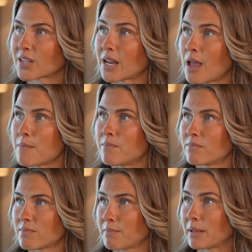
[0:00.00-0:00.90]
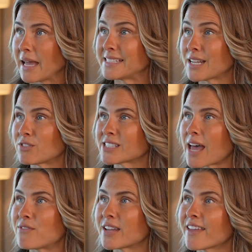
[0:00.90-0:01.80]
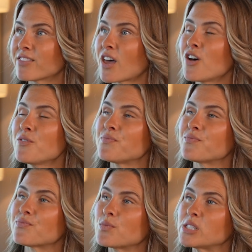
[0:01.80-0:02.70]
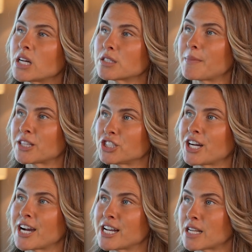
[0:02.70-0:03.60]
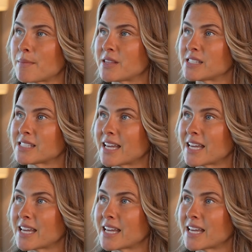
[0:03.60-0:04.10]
Can I play devil's advocate though? We talked about the cherry on top of the